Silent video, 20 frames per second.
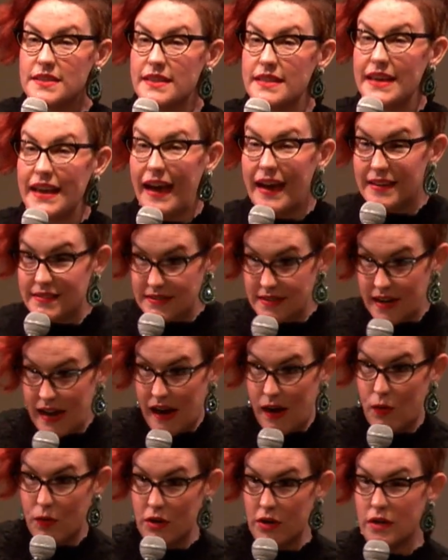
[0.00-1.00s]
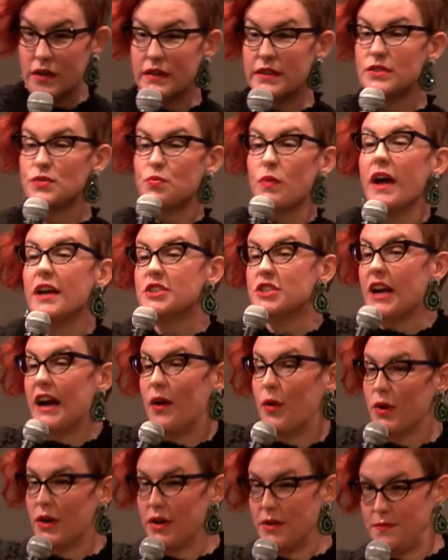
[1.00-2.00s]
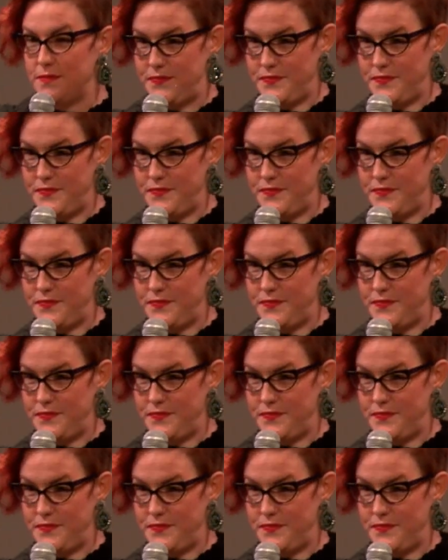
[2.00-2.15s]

the Eisenhower, it's rush hour.